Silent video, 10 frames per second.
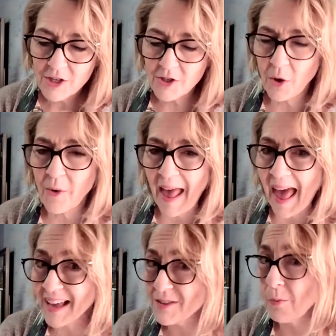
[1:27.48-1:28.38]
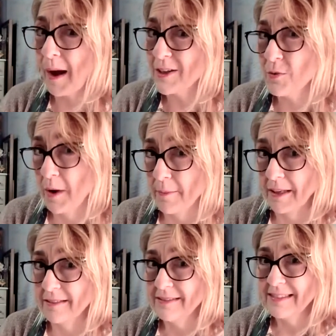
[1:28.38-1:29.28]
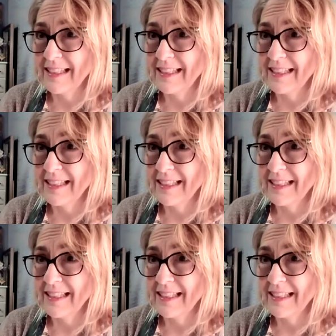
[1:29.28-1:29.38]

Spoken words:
So as wise women